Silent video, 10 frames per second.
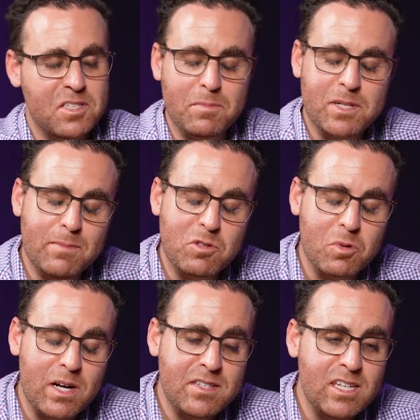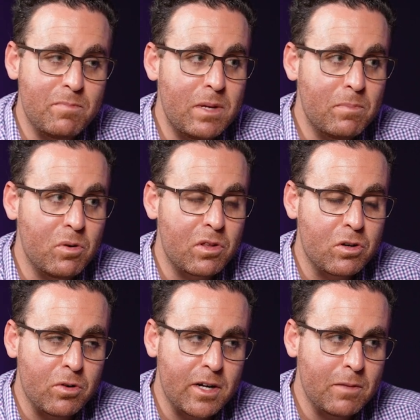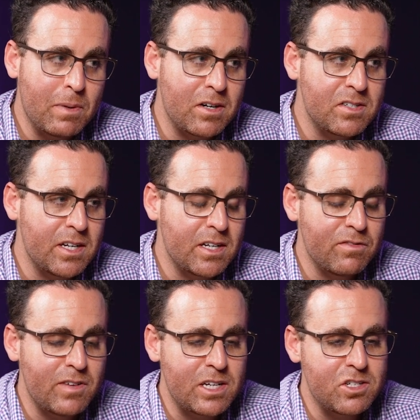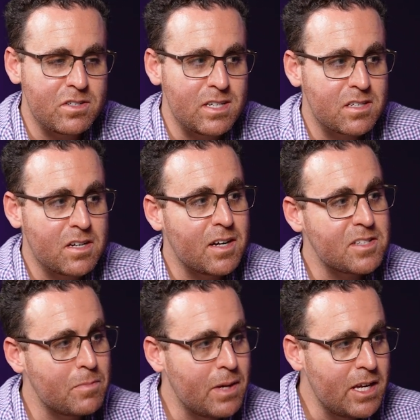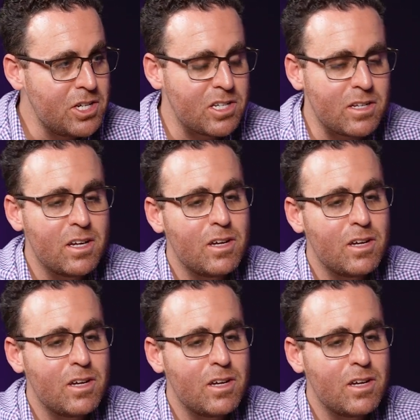sometimes what I see in people with chronic parasitic infections is constipation